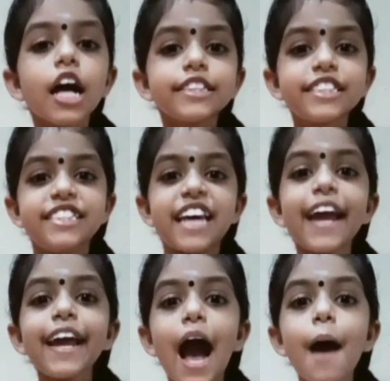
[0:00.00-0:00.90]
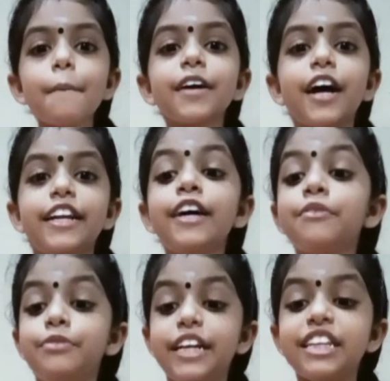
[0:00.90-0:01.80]
Today I'm
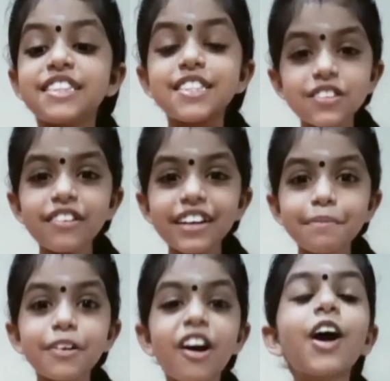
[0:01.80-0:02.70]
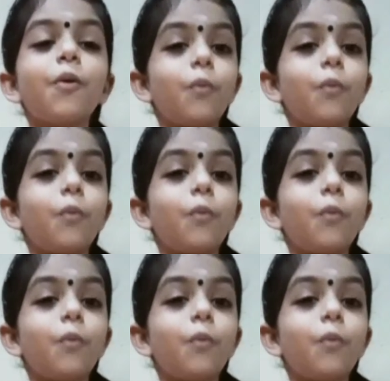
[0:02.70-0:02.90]
gonna read storybook,